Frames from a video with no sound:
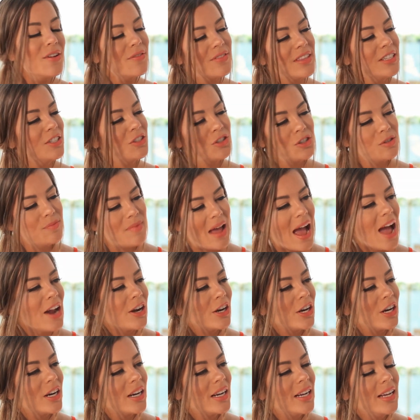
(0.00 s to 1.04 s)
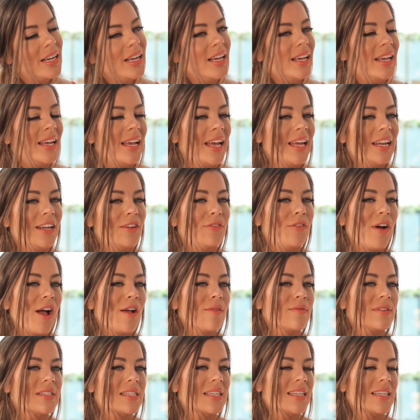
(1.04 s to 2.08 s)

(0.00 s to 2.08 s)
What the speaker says: of this should matter. And if I was a